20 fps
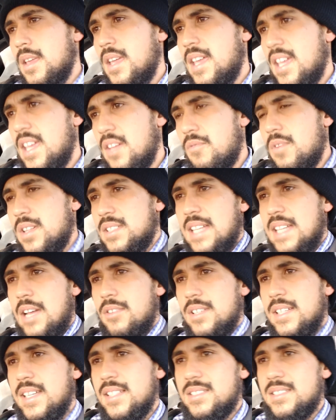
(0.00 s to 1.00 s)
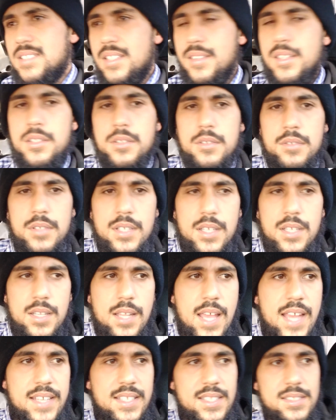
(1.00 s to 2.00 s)
And once I would get to the unit
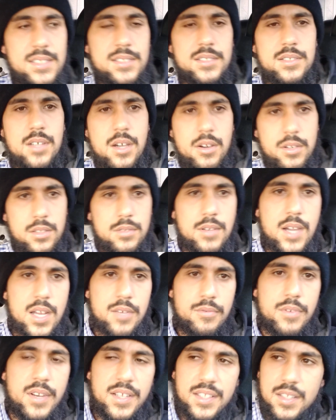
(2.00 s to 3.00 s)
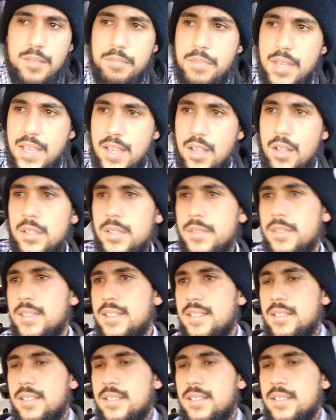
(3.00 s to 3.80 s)
I needed to go to, I'd ring the bell.